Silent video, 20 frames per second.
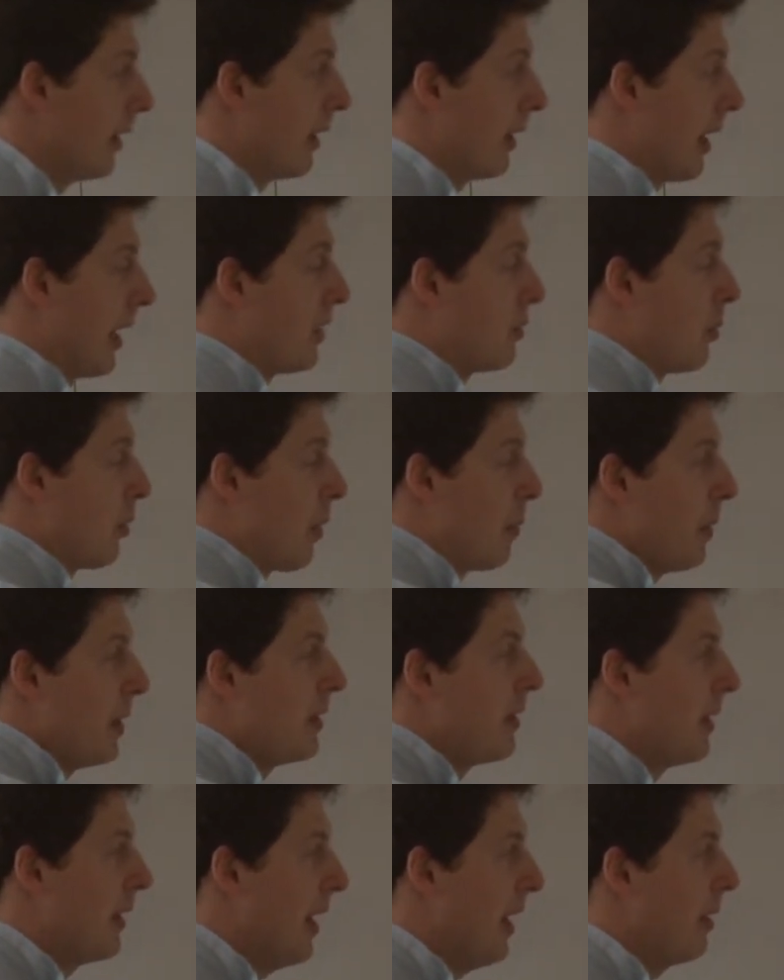Like, as we
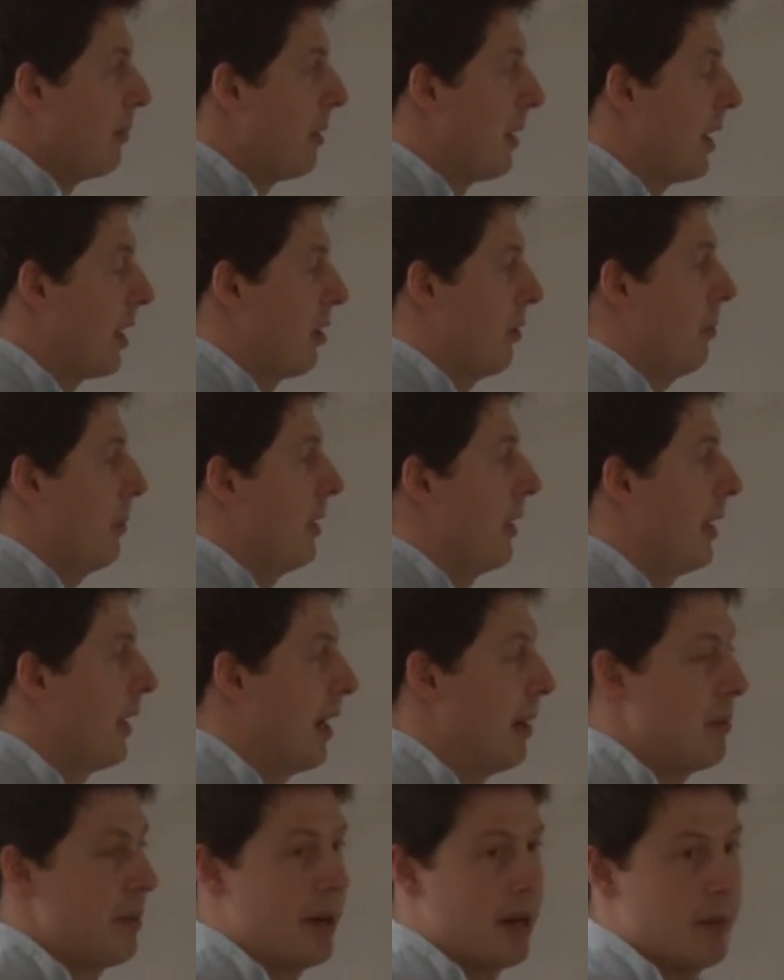repeat the game, it cannot be that the
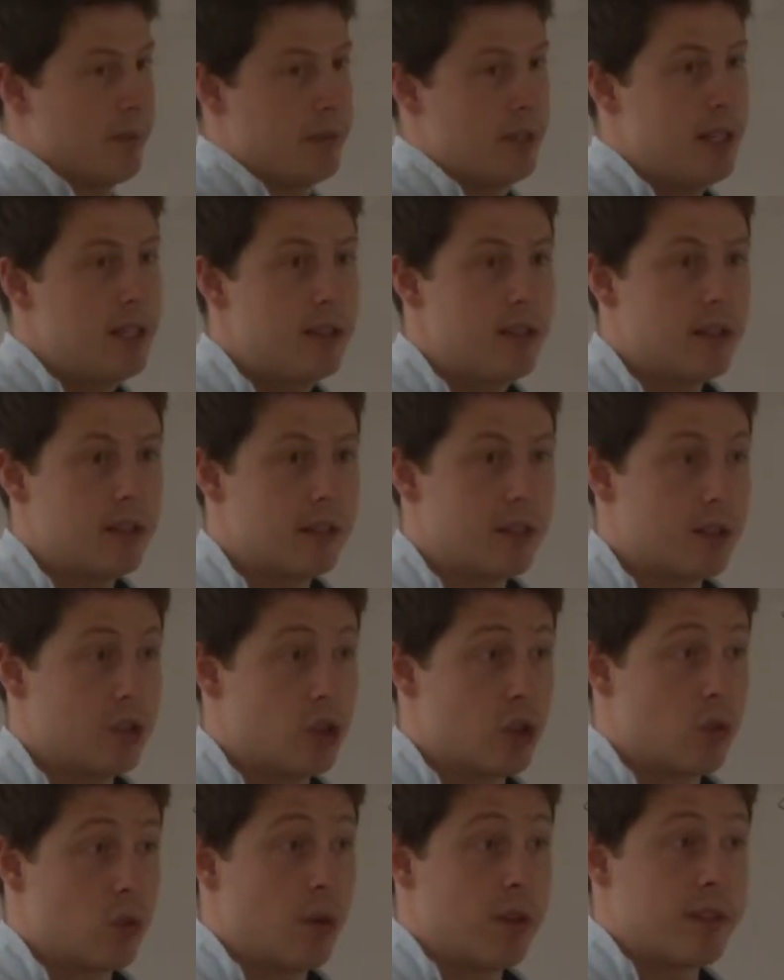game becomes easier than
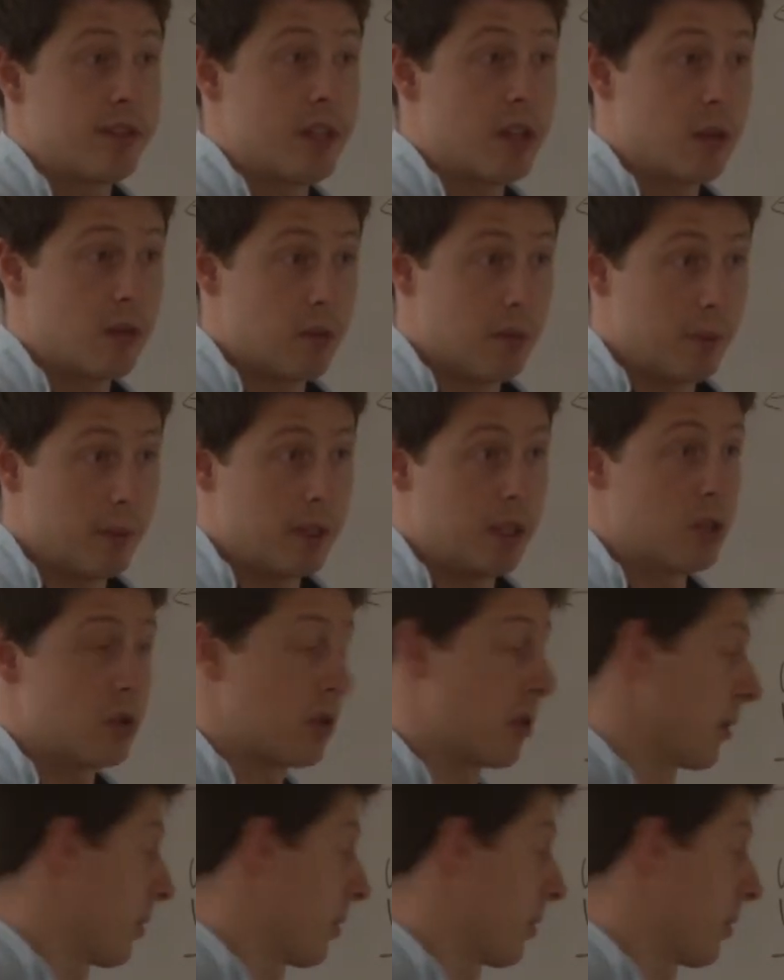just one single repetition.